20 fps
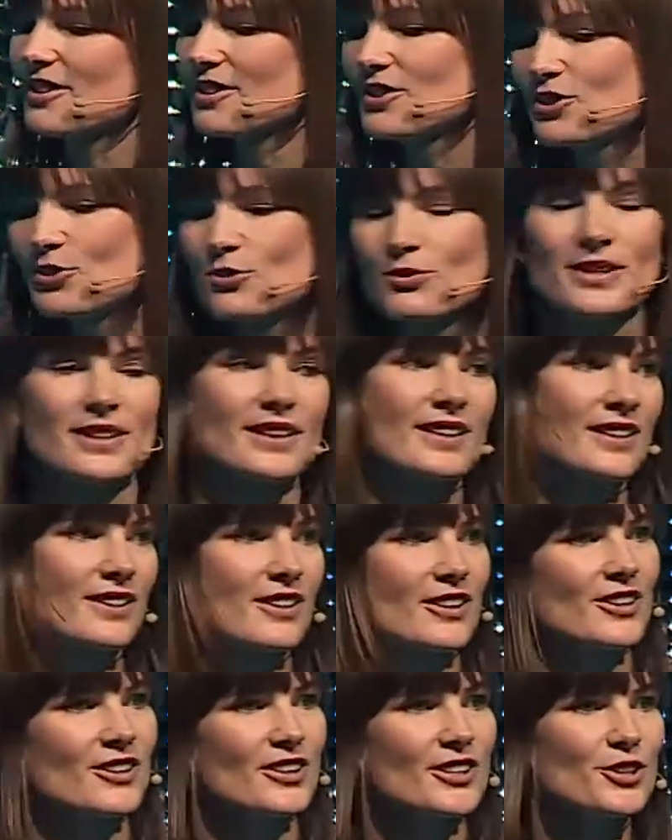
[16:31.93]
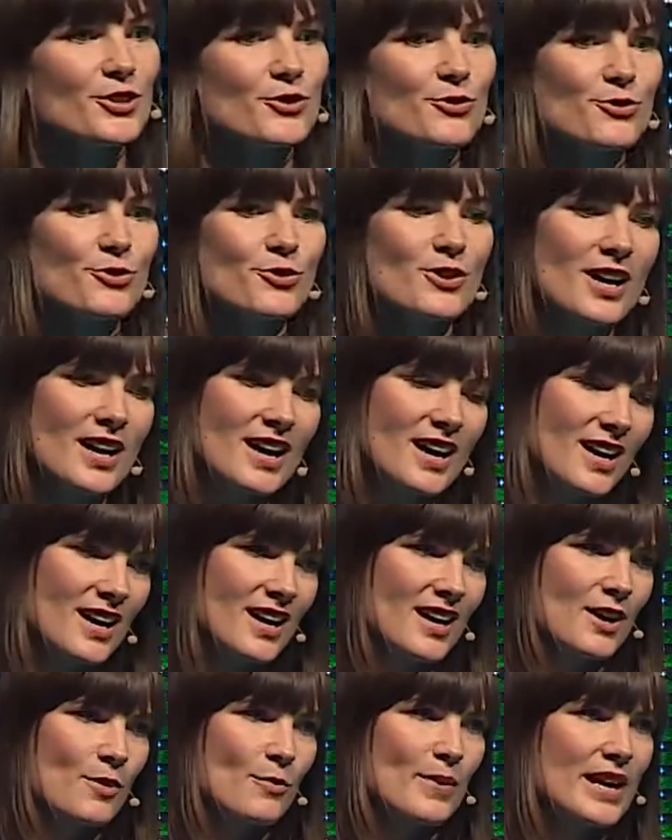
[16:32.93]
doing the new
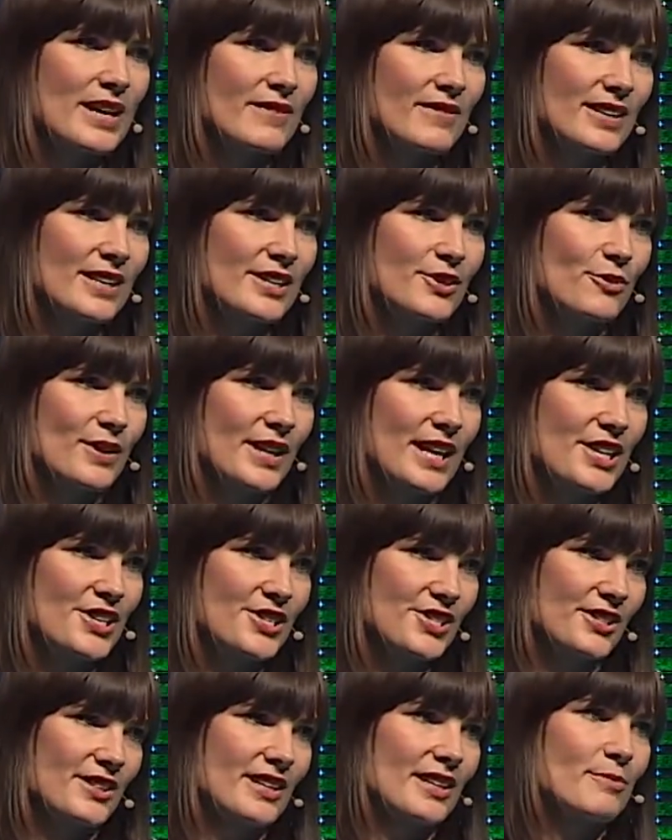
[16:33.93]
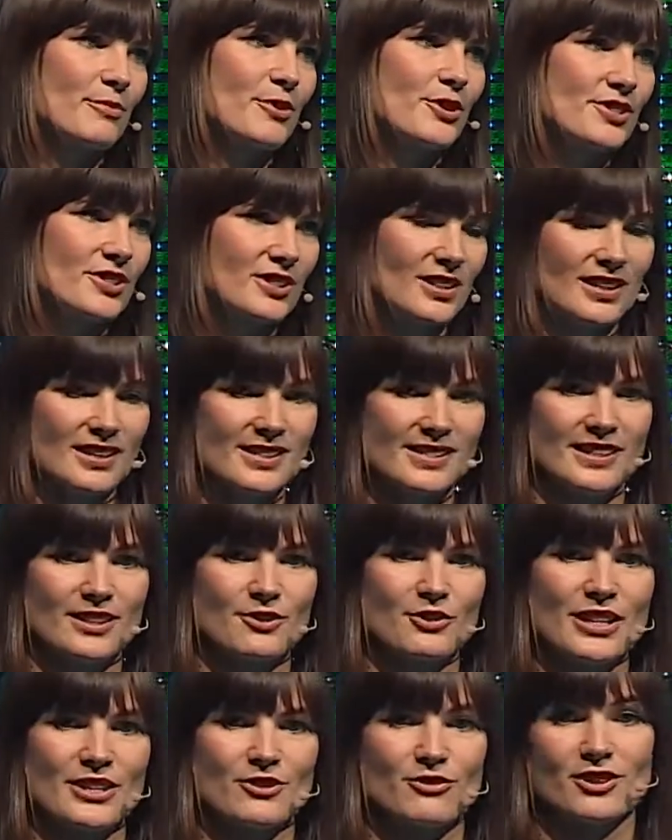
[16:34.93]
wave in education and personalized
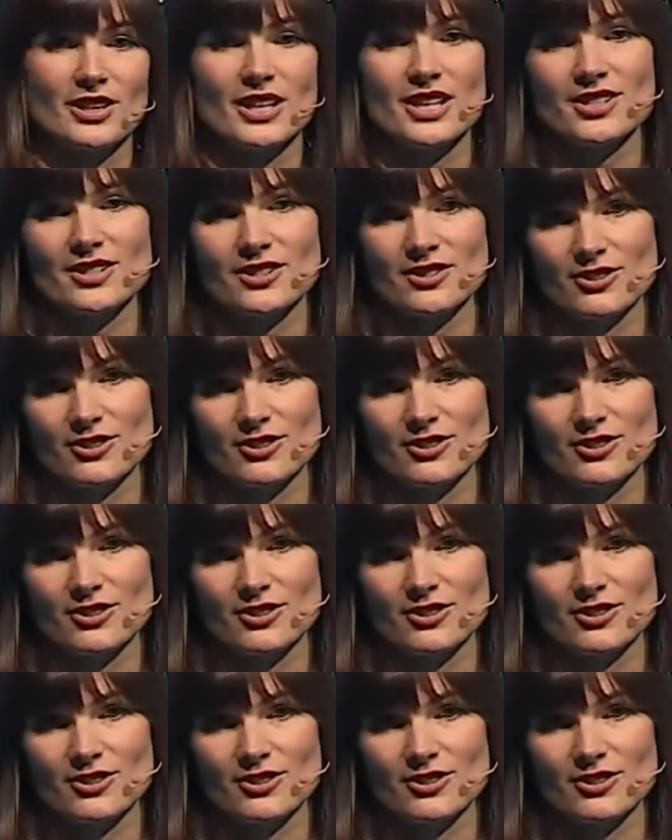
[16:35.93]
education.